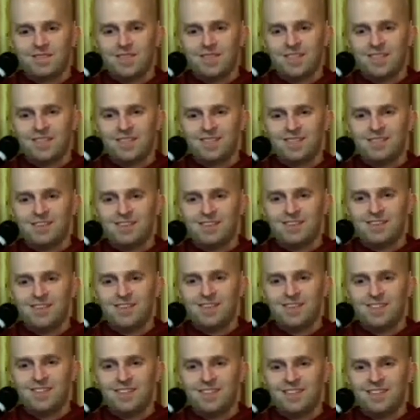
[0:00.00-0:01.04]
Can he say
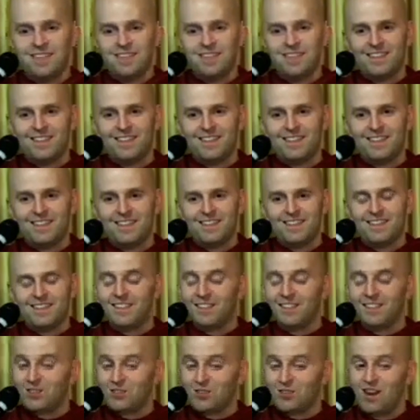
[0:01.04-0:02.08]
that?
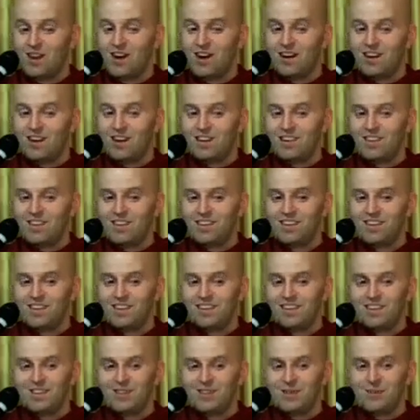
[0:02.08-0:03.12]
He can try,
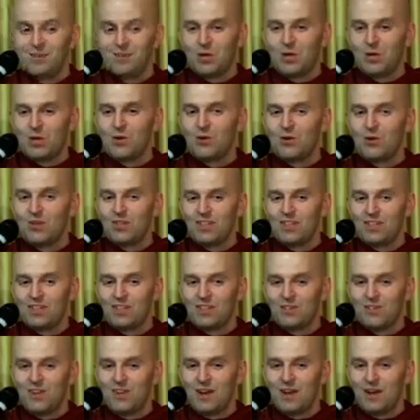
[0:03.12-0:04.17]
but who are they going to
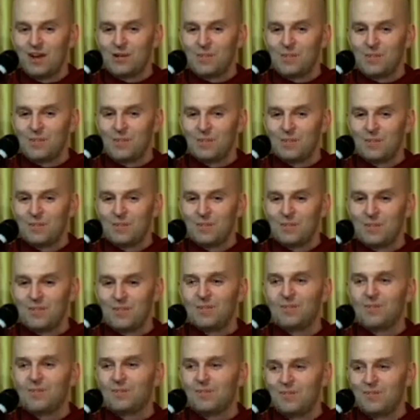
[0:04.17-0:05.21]
grab?
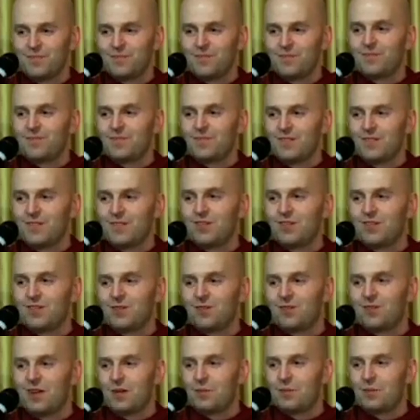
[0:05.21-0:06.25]
They're going to
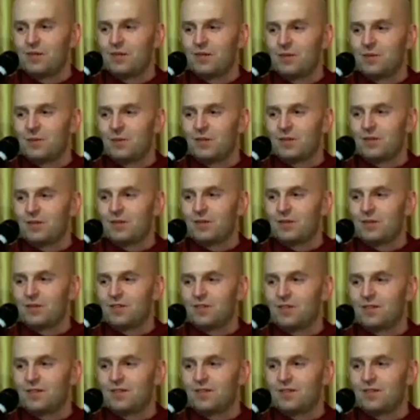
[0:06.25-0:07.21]
grab him, aren't they?